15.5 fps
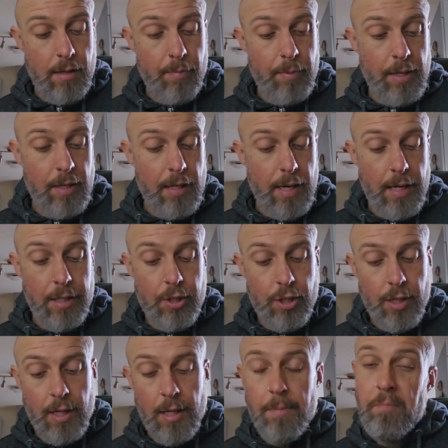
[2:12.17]
Being
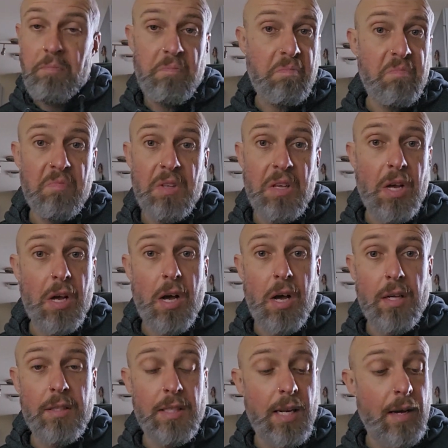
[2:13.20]
AG,
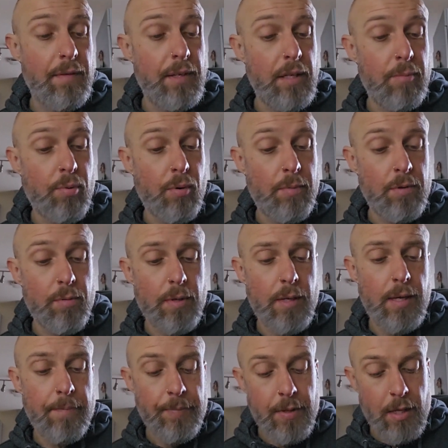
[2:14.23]
I didn't have any problems with
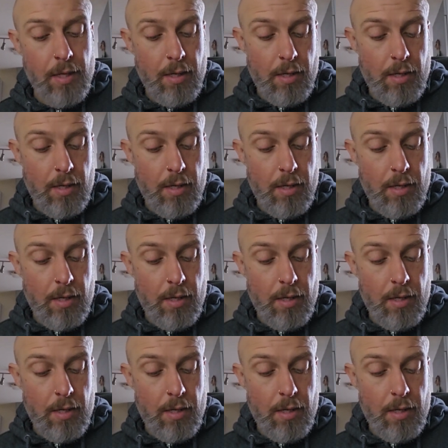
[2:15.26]
it.